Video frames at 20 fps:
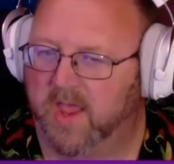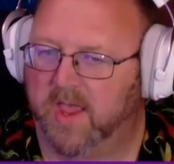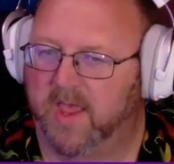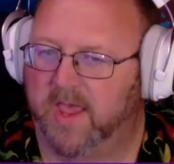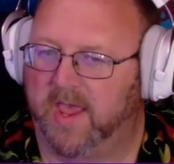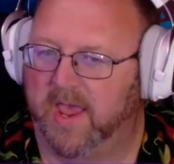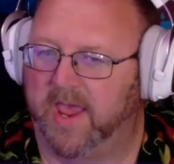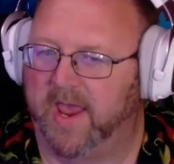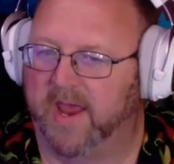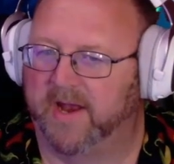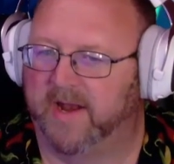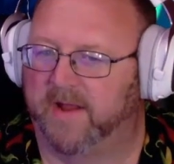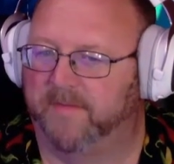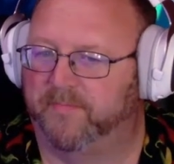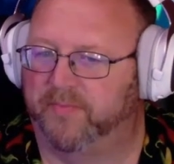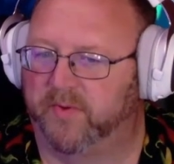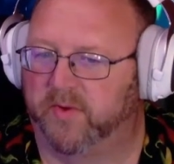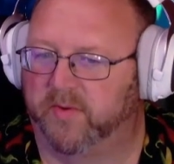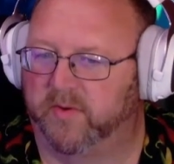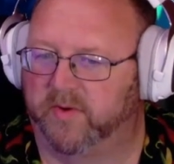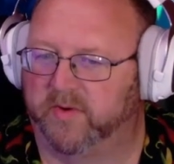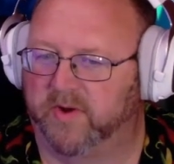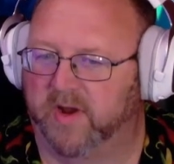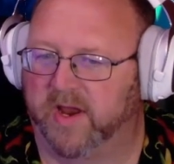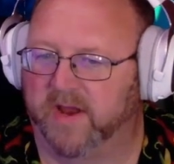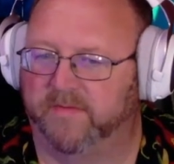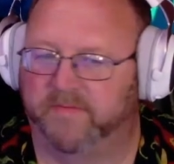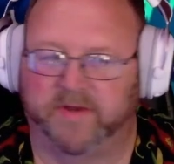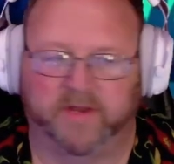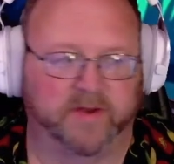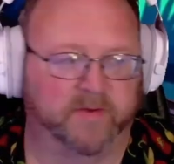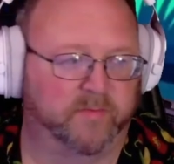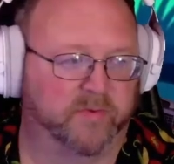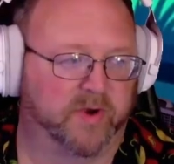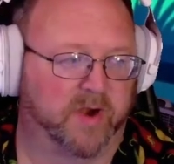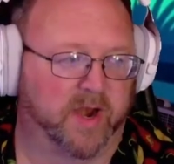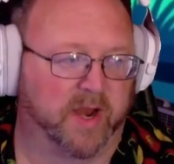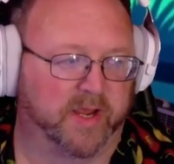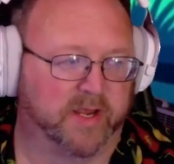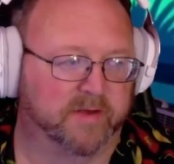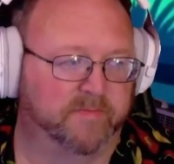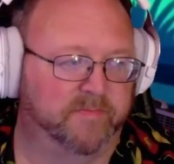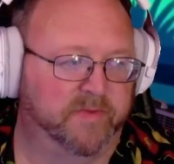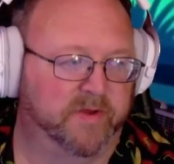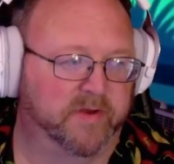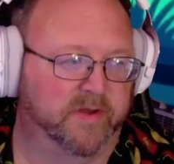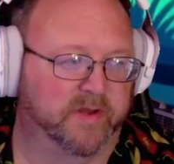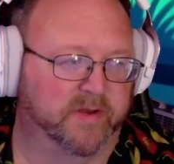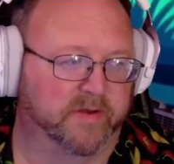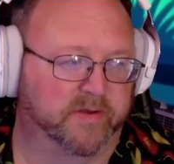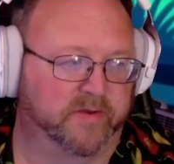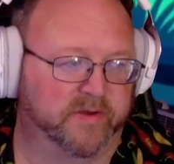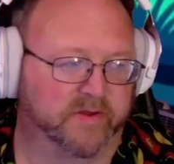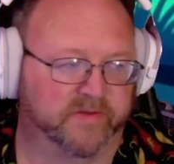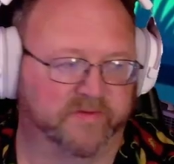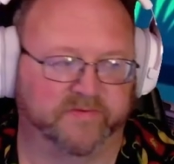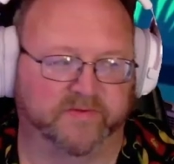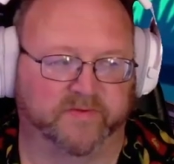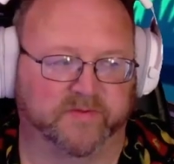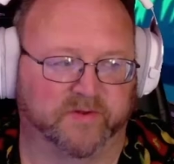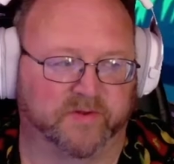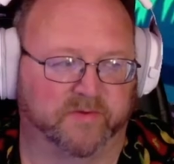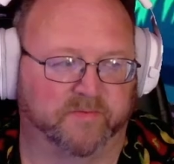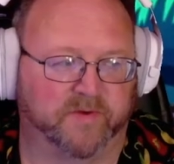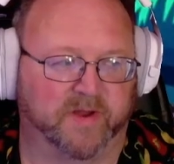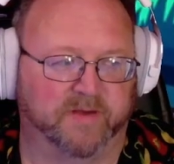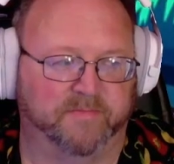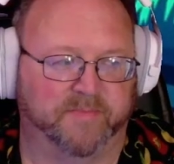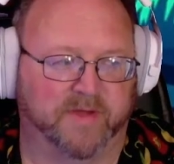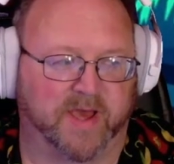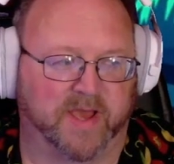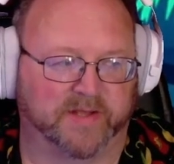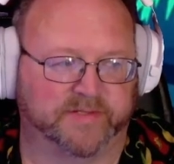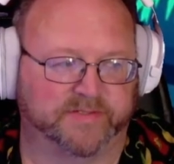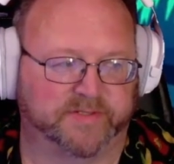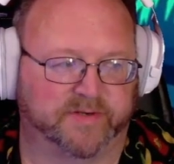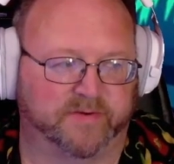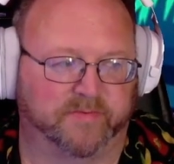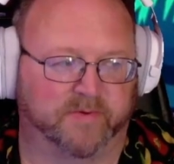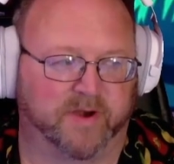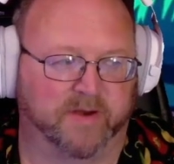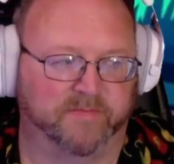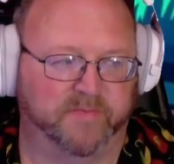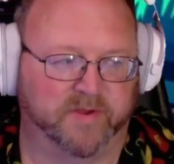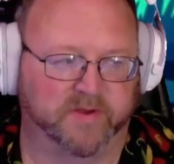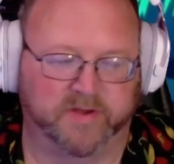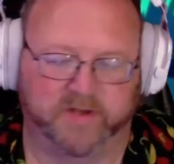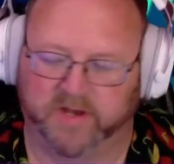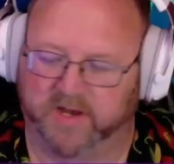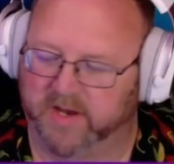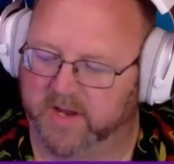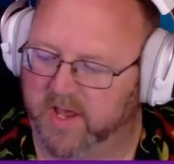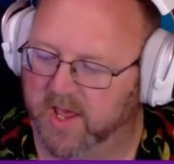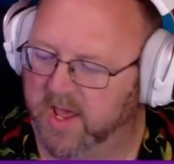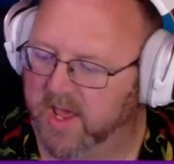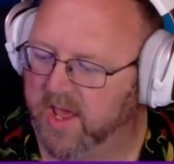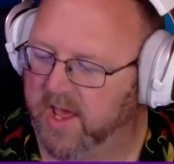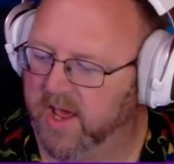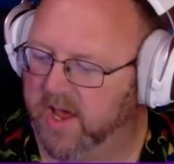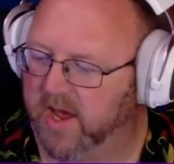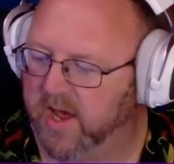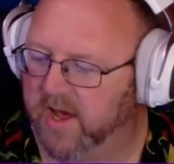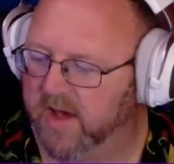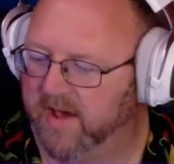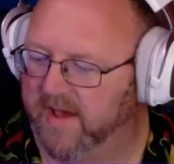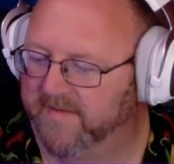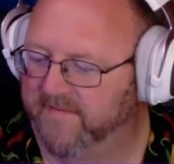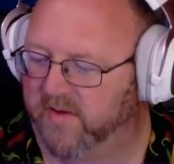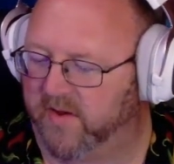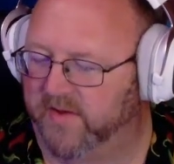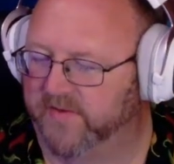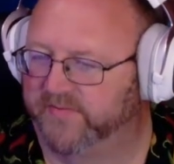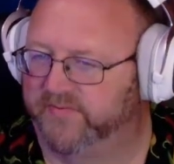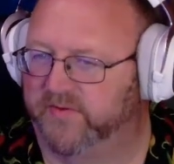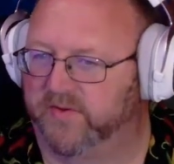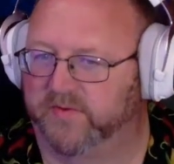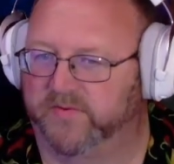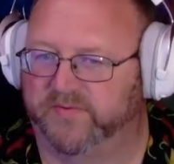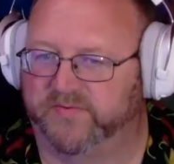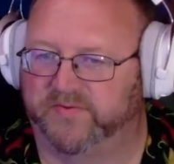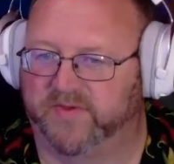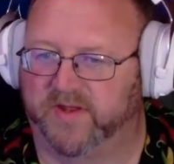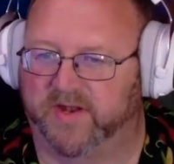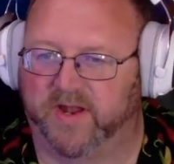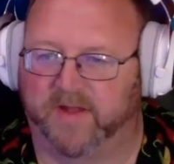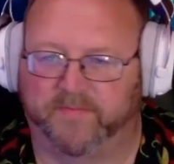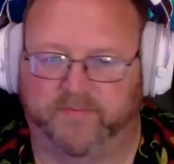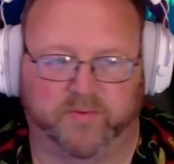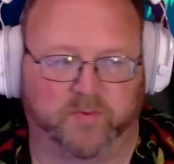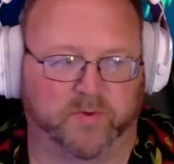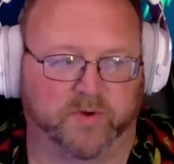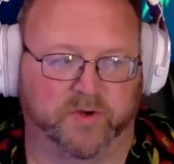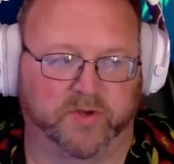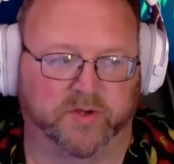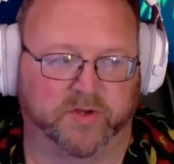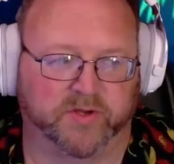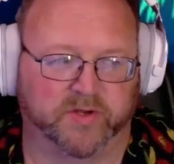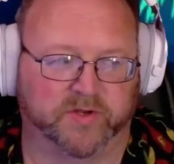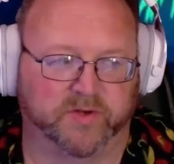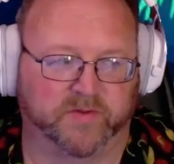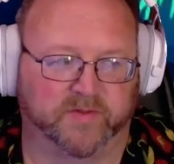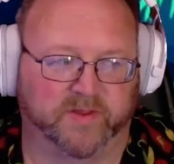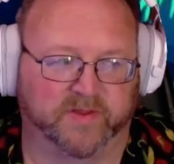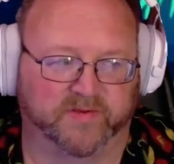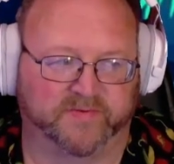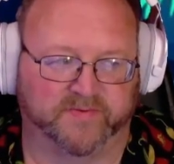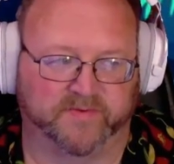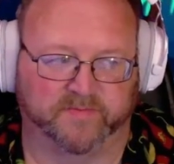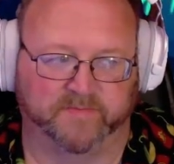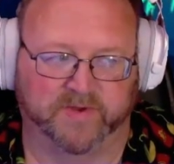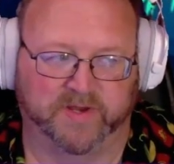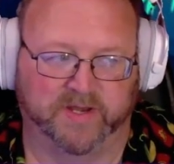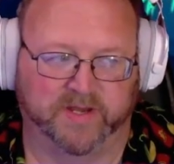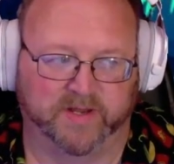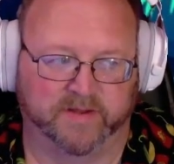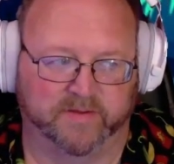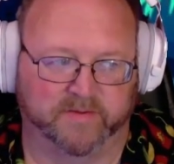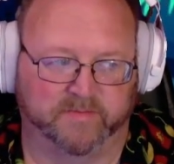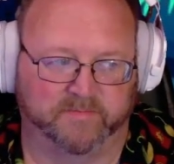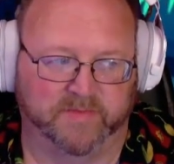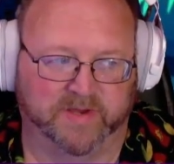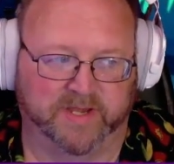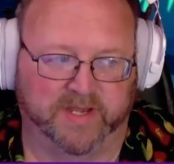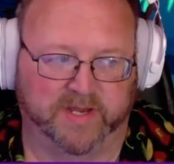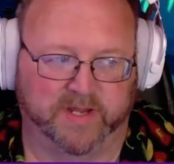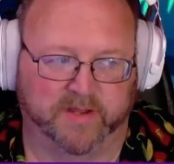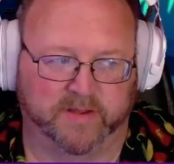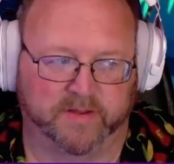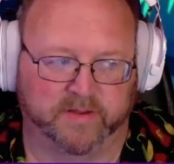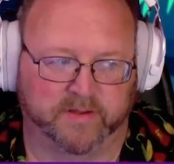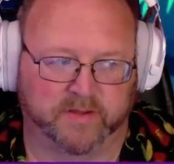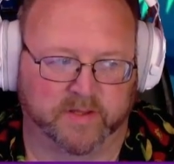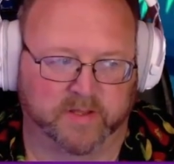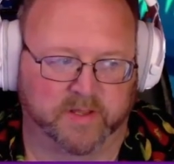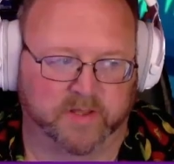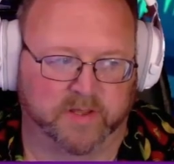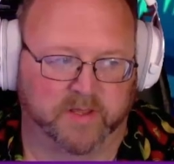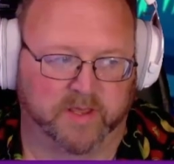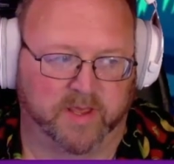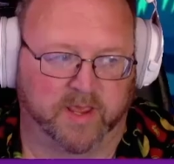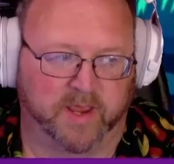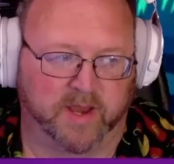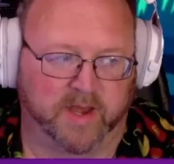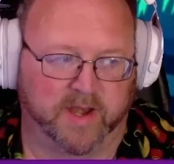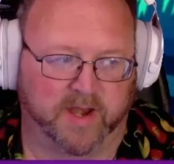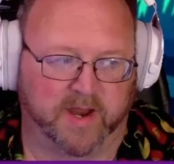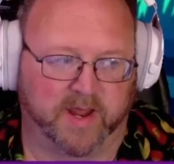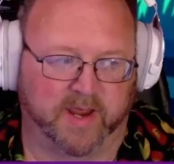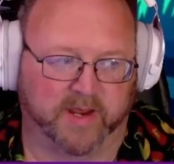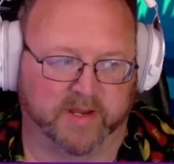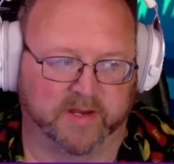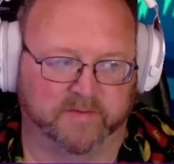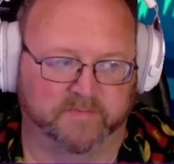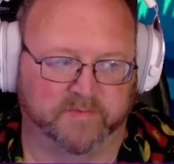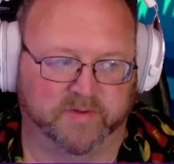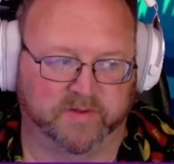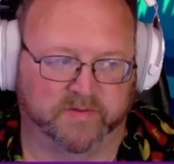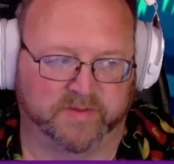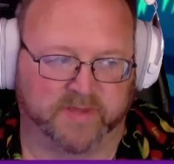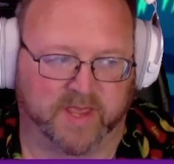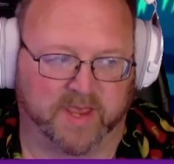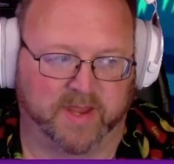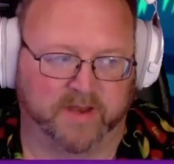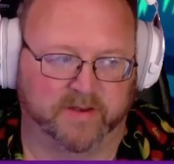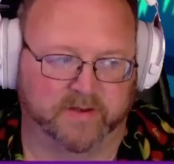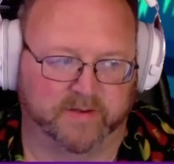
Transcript: And I programmed in where I can mute it. You can see the little red box there where I'm muting it. I've also set up to where you can do this for media, and I can mute that